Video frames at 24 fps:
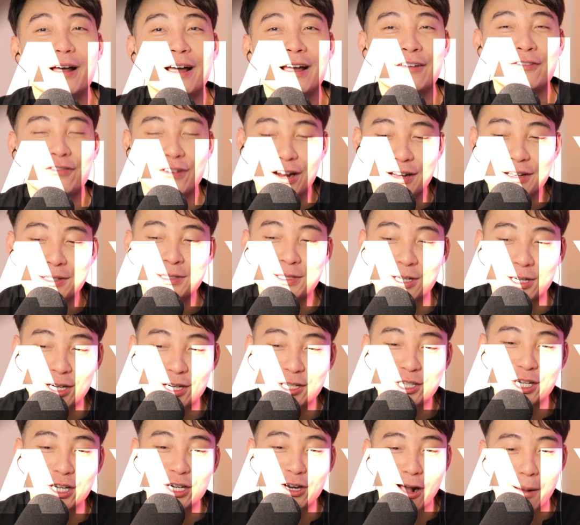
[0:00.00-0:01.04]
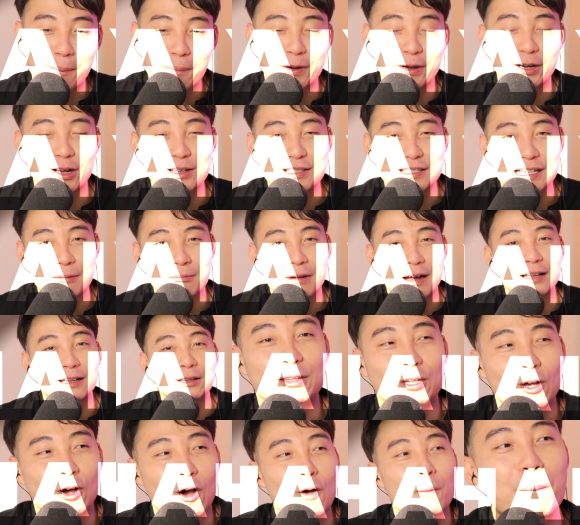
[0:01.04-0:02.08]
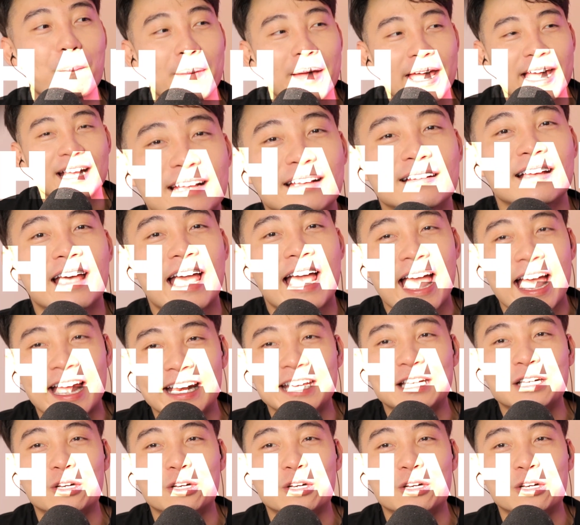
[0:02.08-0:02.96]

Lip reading: if you're a surgeon operating on someone, don't make any